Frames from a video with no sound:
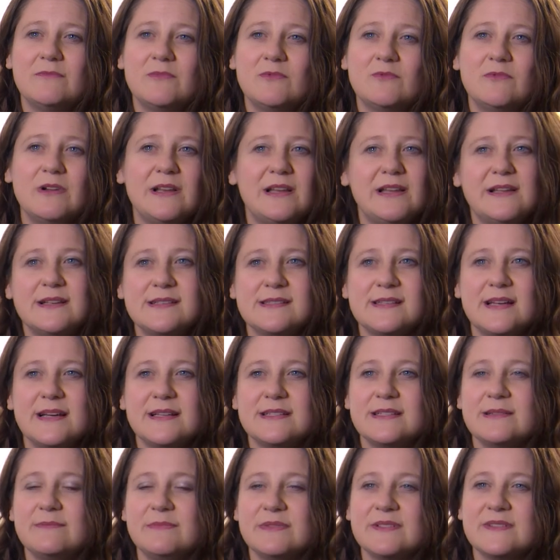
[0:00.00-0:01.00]
Really
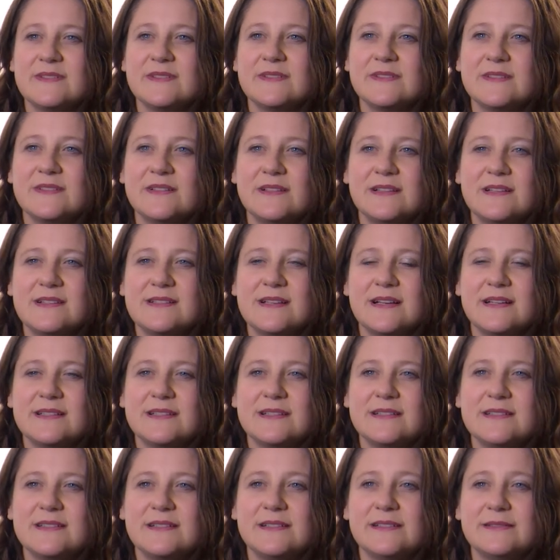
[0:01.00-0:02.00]
exciting business and
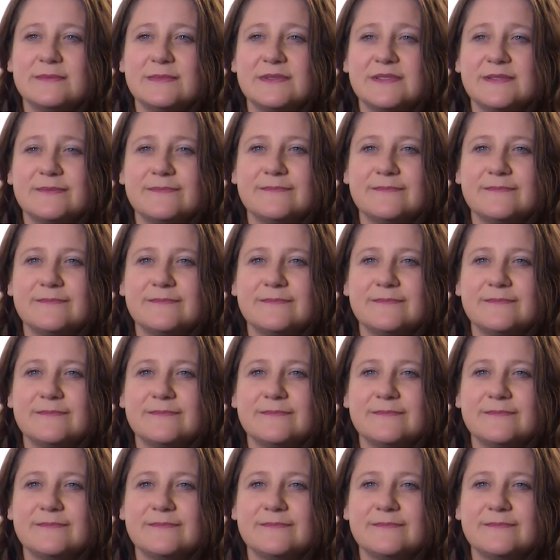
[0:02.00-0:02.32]
exciting times.